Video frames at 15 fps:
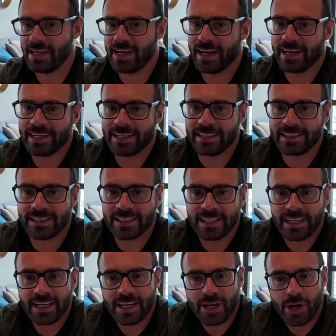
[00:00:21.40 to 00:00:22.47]
And
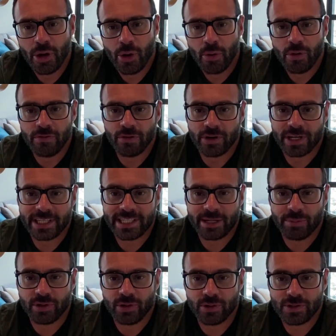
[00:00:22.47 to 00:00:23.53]
we've all got to
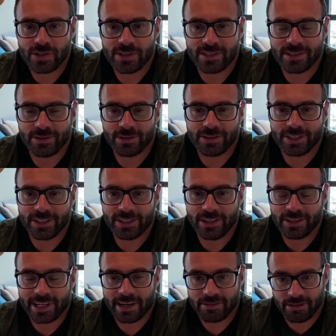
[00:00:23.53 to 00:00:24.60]
take precautions in order to
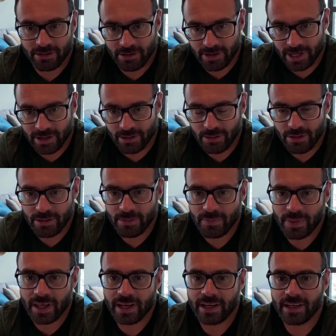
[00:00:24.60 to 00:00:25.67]
look after our own health.
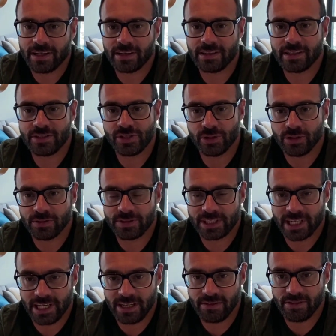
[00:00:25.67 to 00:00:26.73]
And as you'll have
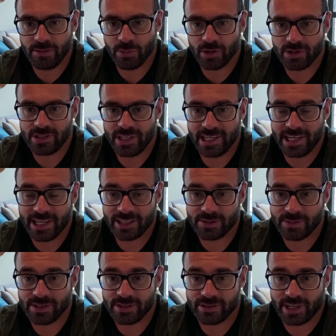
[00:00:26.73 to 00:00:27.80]
seen, if you monitor the
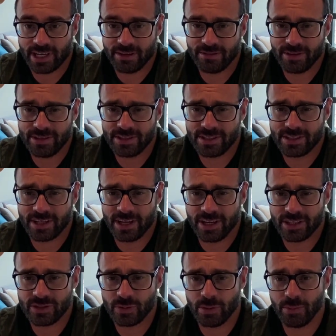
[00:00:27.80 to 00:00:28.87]
announcements on Canvas,
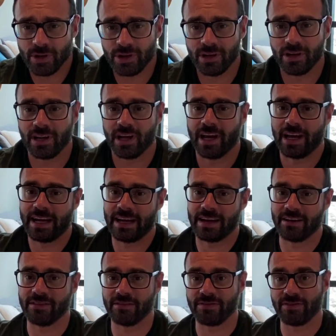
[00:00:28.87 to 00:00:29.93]
Swinburne
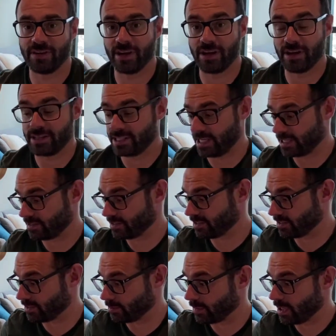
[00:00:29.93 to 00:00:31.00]
have taken
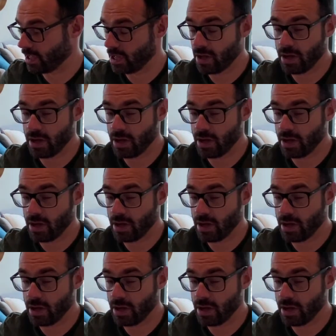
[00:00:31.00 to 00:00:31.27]
some